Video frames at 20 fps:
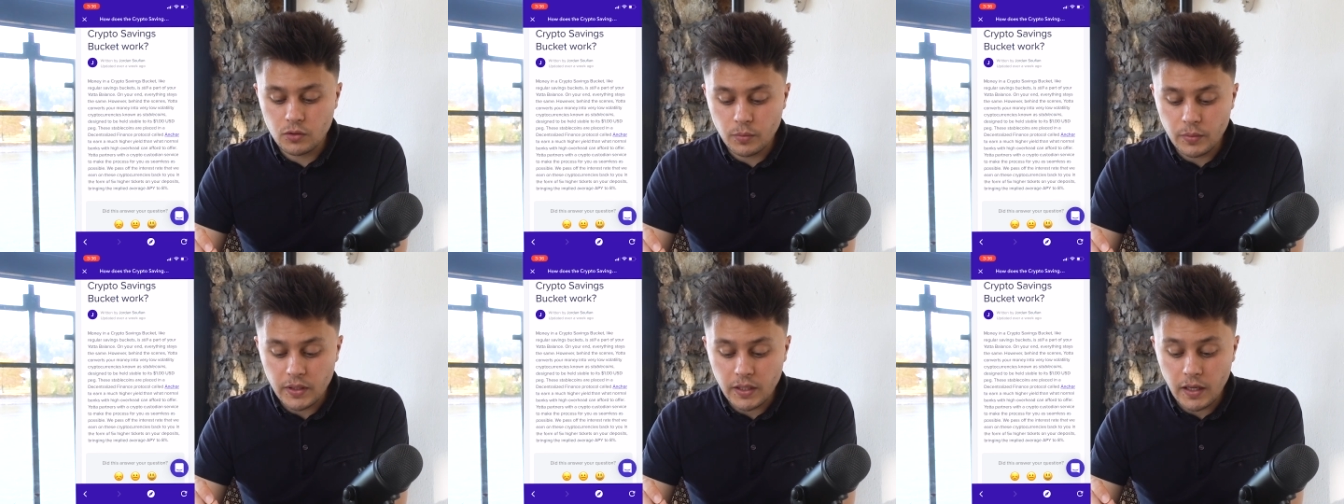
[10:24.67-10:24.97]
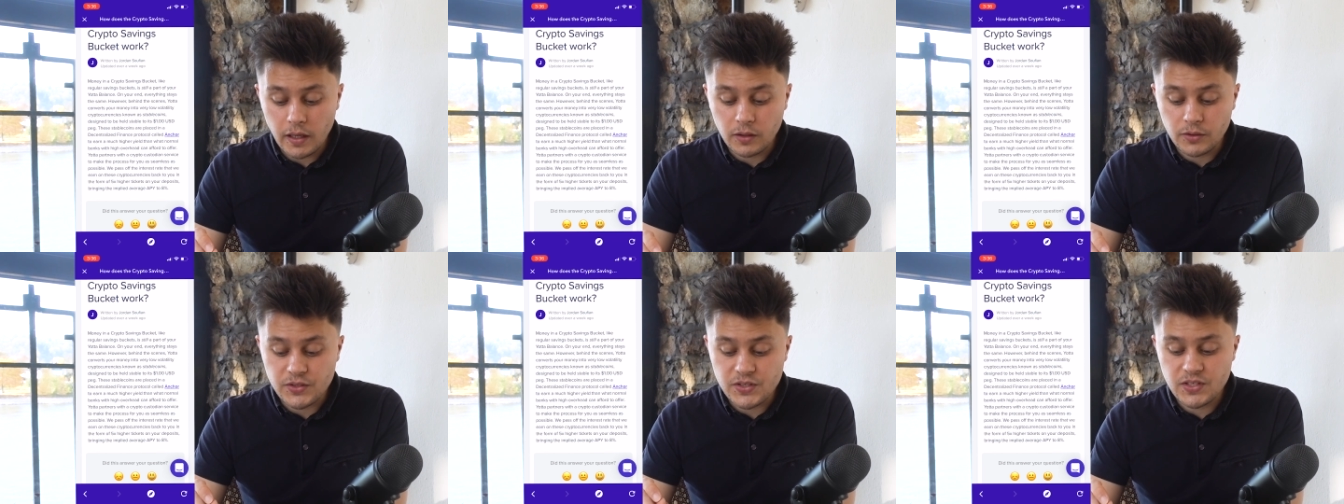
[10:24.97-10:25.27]
be
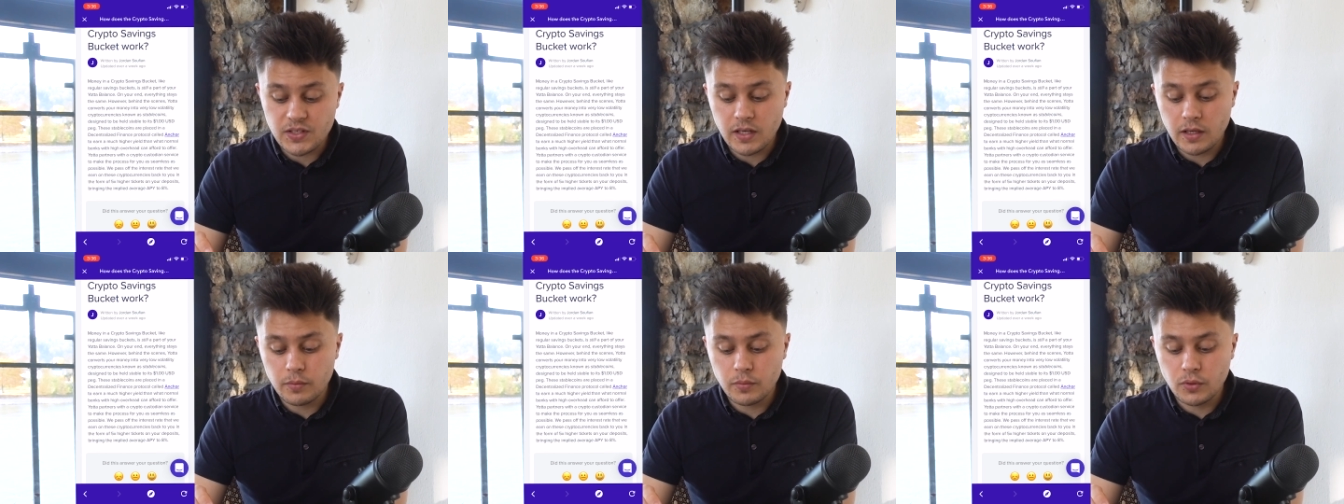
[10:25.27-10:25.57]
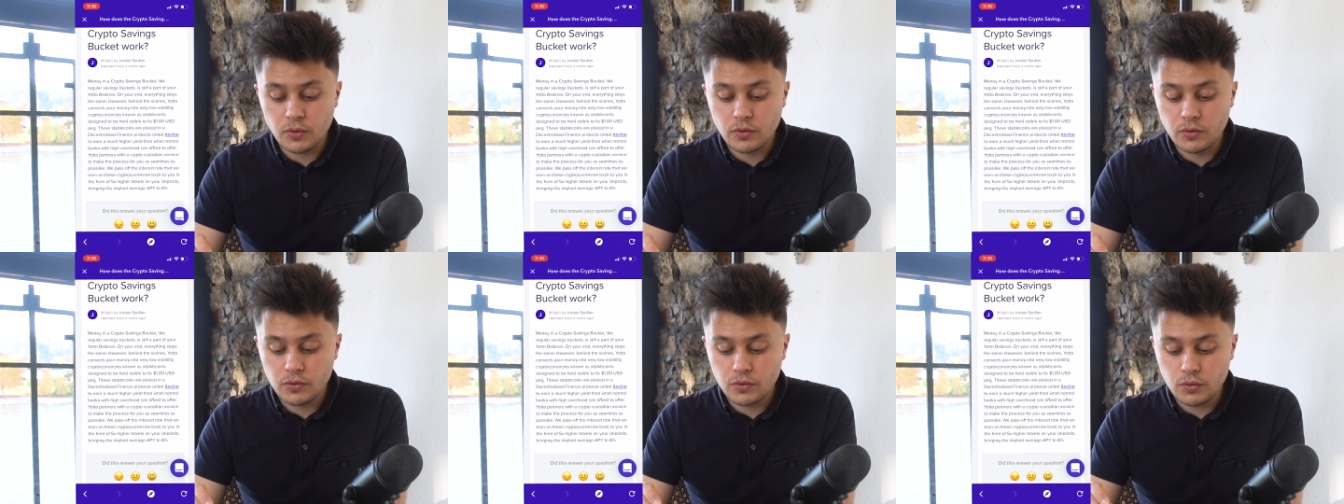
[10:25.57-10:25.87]
held
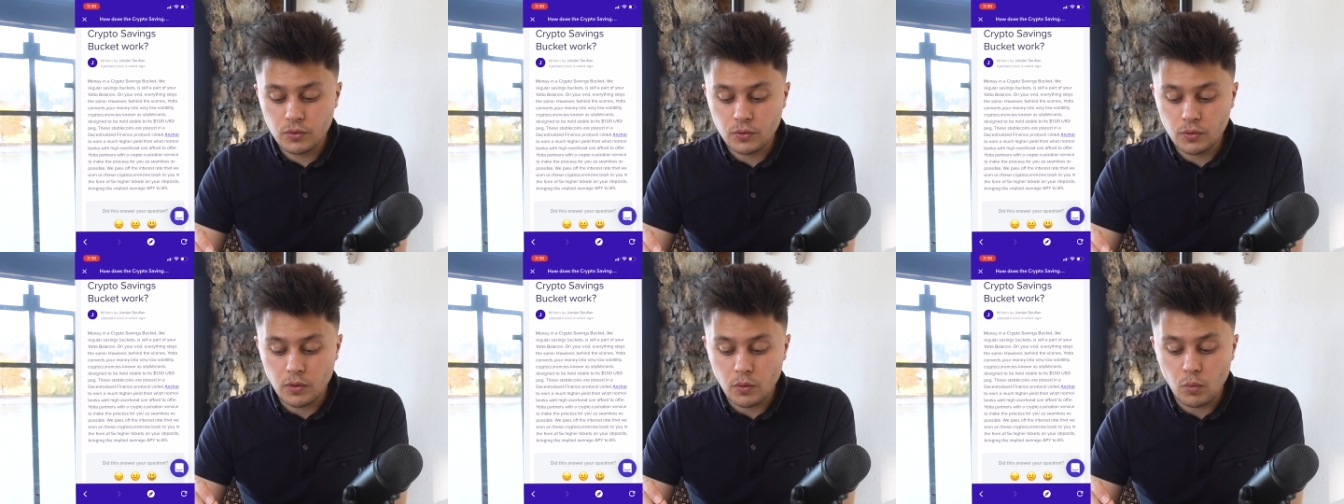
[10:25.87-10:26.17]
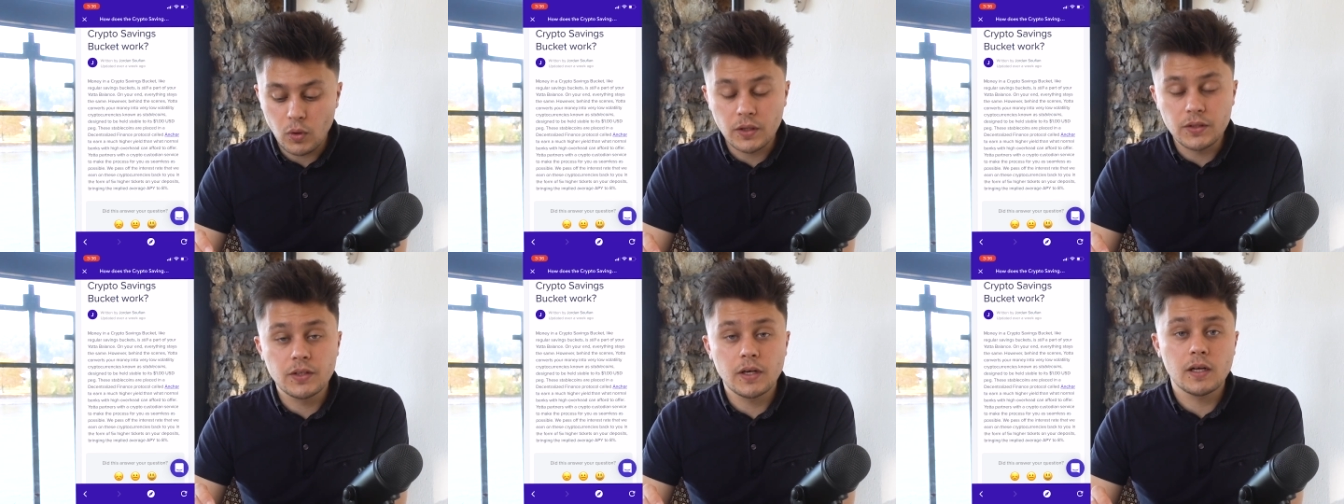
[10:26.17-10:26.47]
stable to a
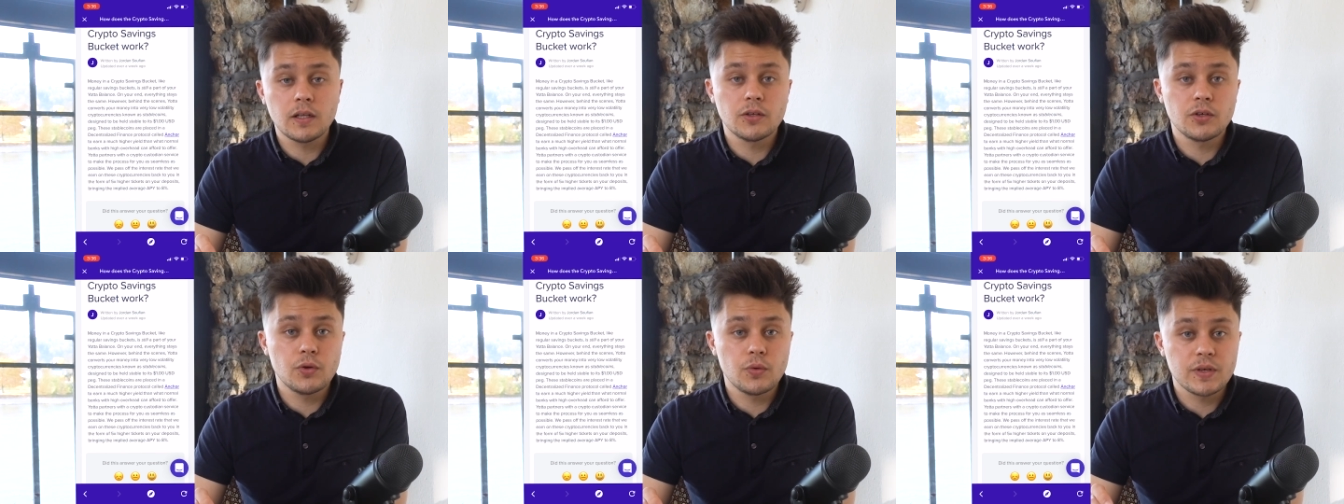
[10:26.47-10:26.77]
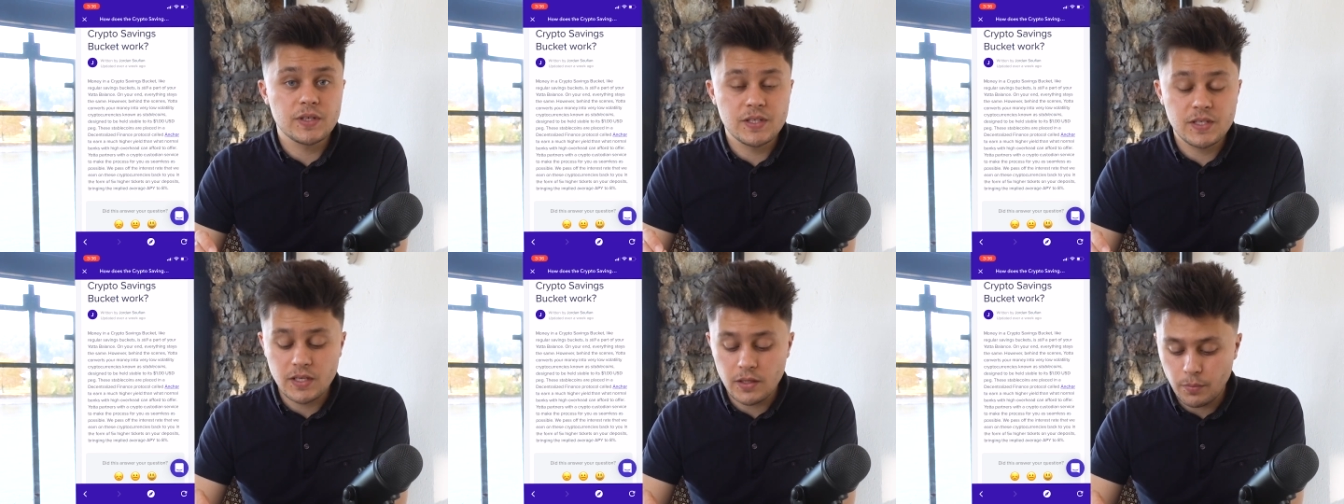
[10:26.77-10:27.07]
$1
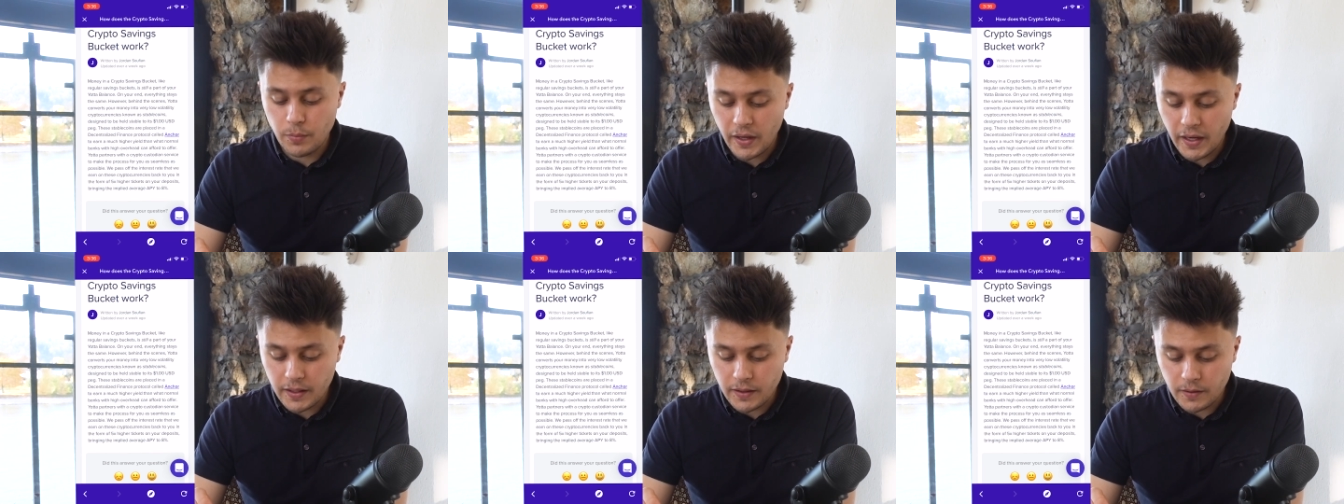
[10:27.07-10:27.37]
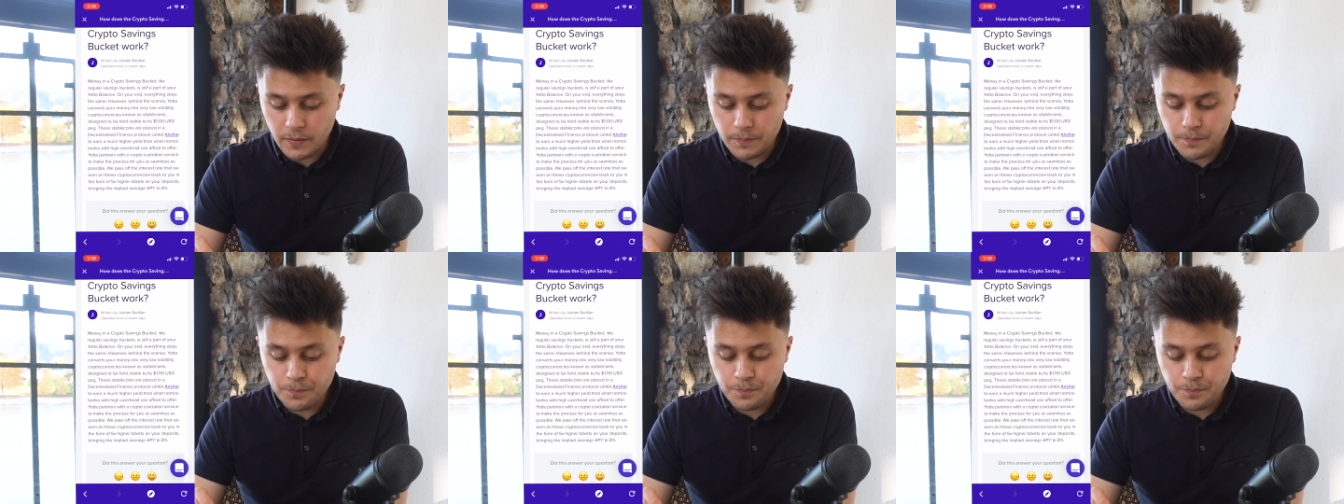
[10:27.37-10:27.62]
USD peg.